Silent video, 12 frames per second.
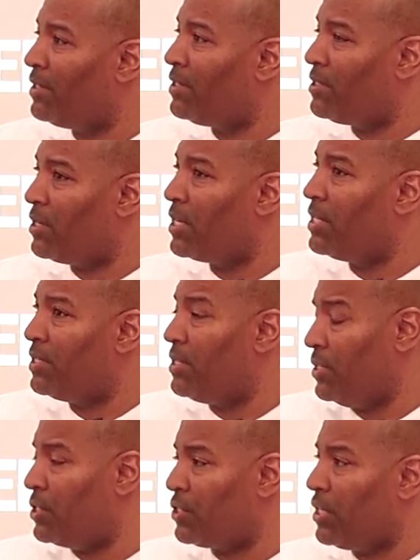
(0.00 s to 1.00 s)
So
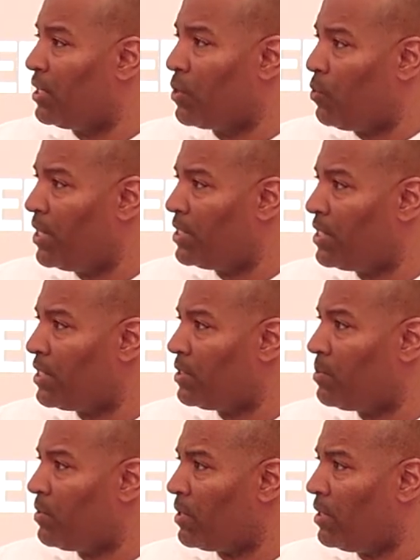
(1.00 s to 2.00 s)
you're still in Queens at this
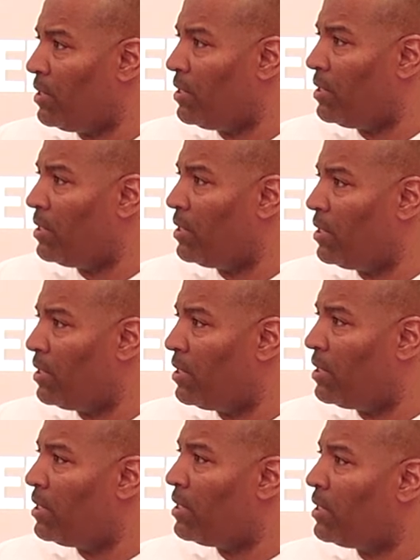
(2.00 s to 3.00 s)
point? I'm still in
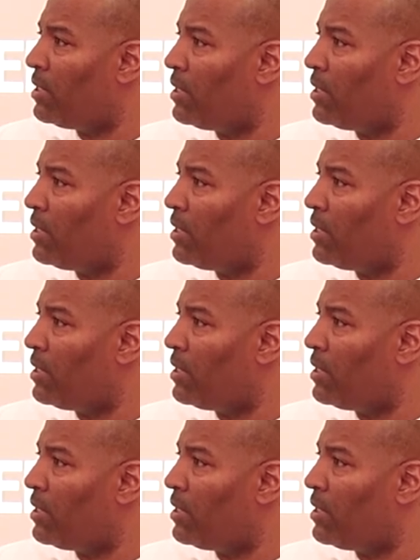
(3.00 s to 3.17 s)
Queens.